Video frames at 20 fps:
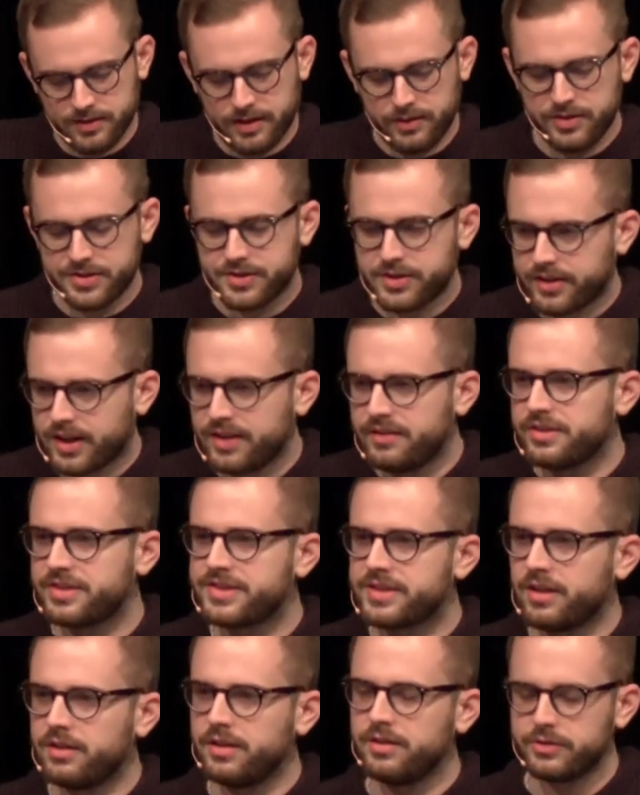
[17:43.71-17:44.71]
then you start
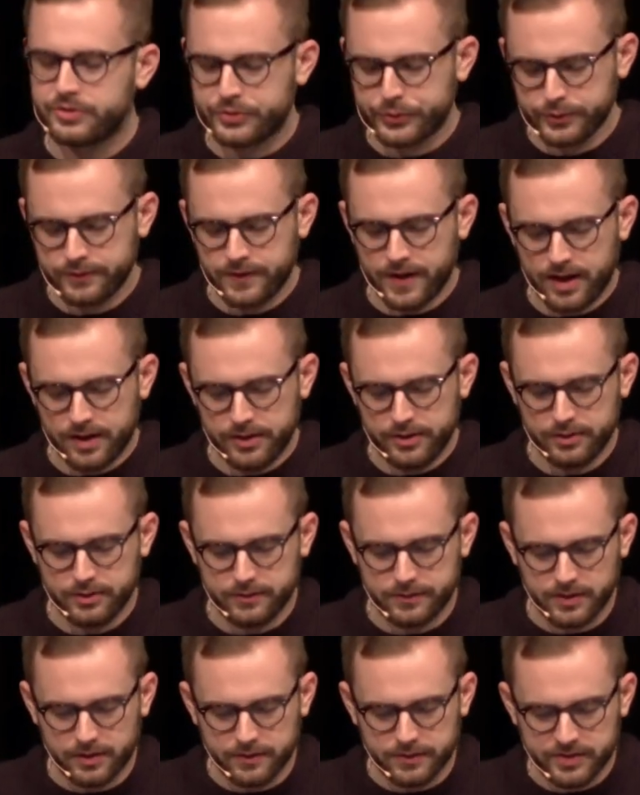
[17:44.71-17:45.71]
understanding the true value
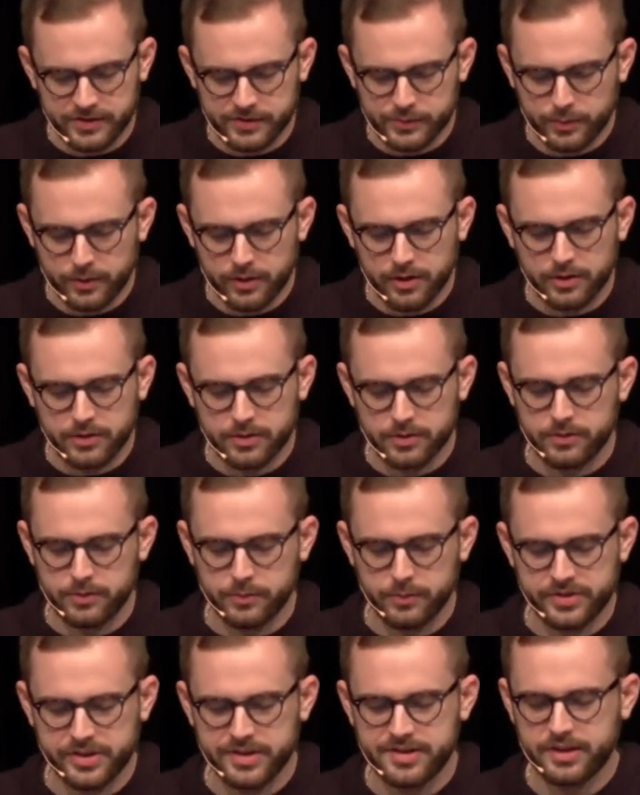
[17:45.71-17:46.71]
of this work,
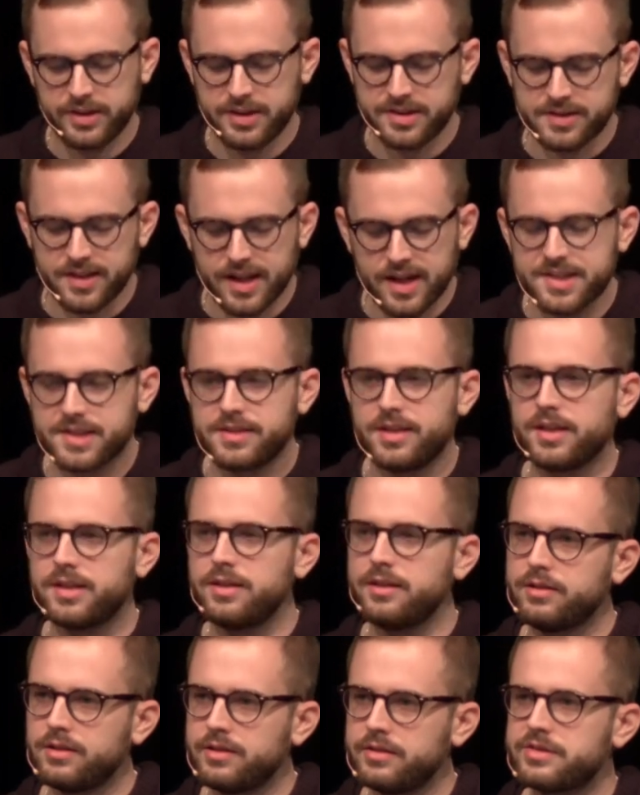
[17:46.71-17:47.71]
which is that it's less
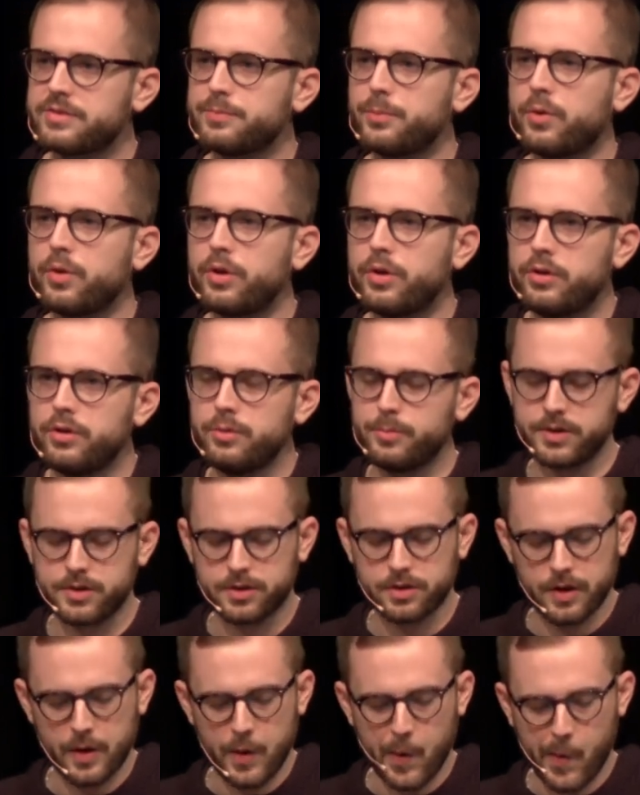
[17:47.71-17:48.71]
technical and it's more
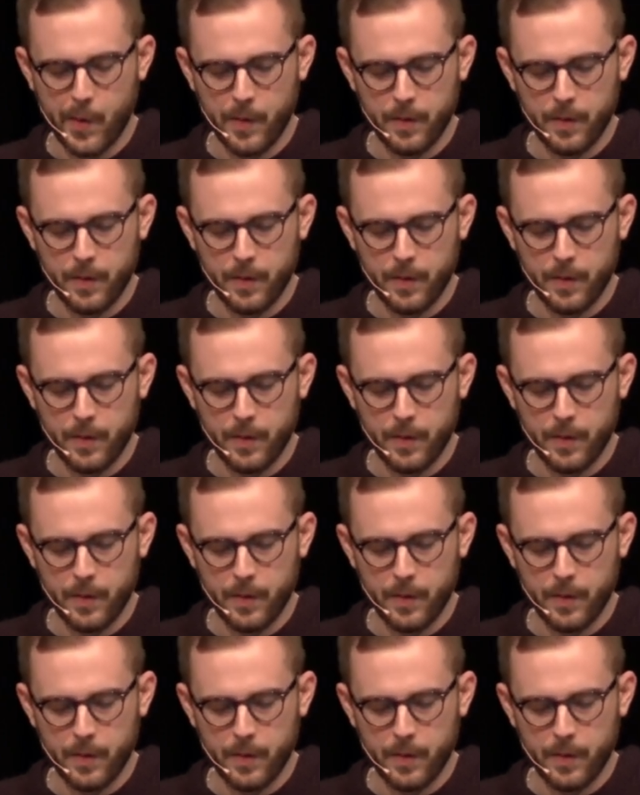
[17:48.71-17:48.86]
human.